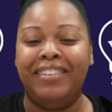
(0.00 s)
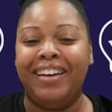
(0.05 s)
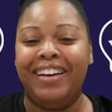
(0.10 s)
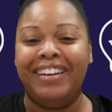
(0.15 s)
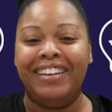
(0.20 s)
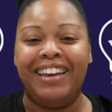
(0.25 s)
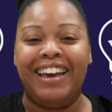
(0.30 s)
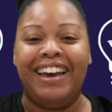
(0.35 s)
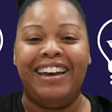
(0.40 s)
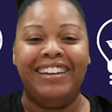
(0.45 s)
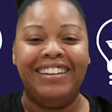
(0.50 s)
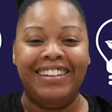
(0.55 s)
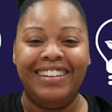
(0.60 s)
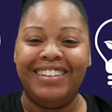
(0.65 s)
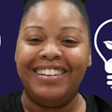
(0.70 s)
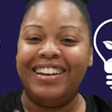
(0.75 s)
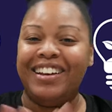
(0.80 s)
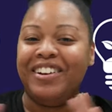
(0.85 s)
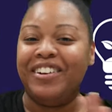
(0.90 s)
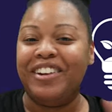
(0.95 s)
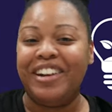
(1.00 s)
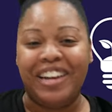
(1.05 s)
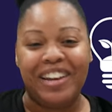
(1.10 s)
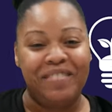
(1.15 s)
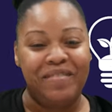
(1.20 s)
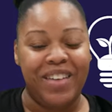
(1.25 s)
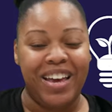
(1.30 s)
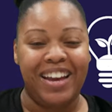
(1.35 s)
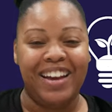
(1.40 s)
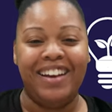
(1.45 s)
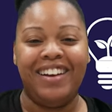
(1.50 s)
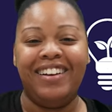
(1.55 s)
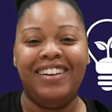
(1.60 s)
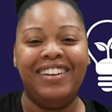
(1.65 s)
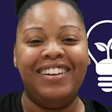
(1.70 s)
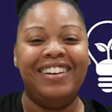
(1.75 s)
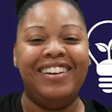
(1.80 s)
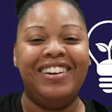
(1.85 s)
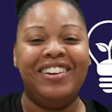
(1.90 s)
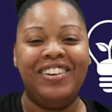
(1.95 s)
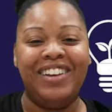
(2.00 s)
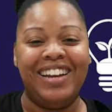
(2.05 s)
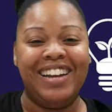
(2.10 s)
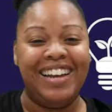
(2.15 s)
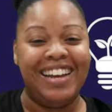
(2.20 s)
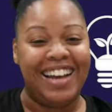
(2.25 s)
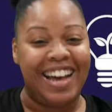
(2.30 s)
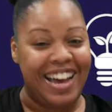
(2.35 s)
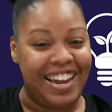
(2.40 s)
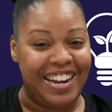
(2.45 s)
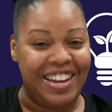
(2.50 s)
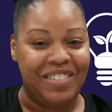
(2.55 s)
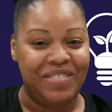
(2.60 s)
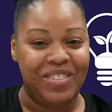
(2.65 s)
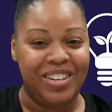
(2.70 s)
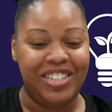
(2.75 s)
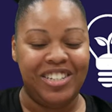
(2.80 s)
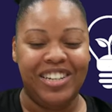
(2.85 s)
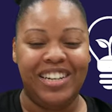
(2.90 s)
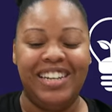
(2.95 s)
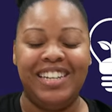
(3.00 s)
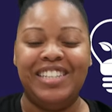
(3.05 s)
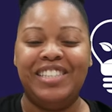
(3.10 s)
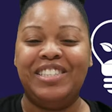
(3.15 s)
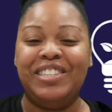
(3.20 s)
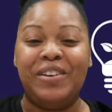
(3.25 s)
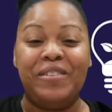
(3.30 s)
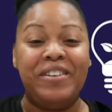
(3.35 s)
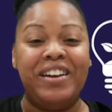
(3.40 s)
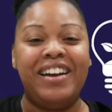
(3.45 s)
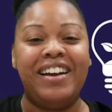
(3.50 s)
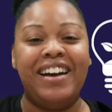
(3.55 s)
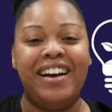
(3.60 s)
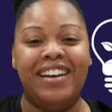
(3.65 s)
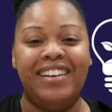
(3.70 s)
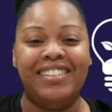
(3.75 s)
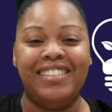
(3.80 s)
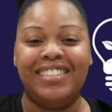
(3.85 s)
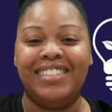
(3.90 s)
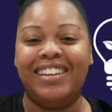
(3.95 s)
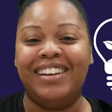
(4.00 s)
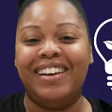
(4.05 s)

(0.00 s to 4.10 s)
again, a Cricut Maker, Cricut cutting machine, so it cuts.